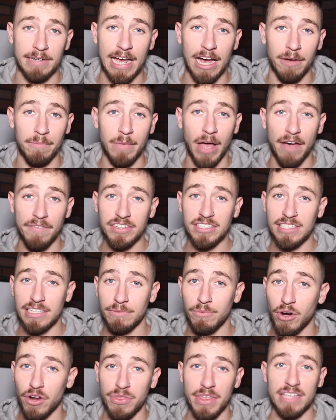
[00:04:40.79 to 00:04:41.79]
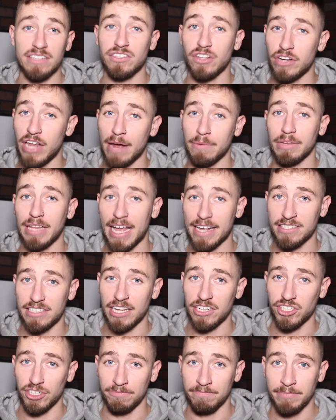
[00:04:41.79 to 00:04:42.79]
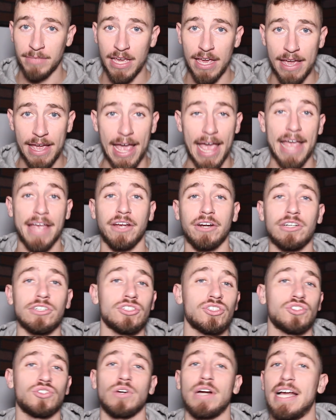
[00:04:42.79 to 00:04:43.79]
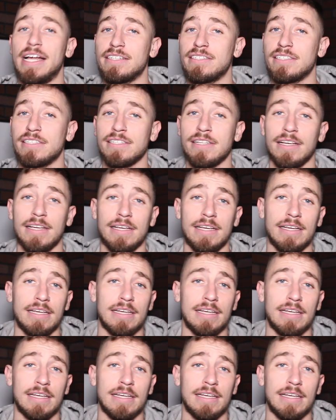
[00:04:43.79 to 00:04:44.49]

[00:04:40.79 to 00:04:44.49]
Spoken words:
Now, obviously, what are things that are not relaxation? Anger, stress,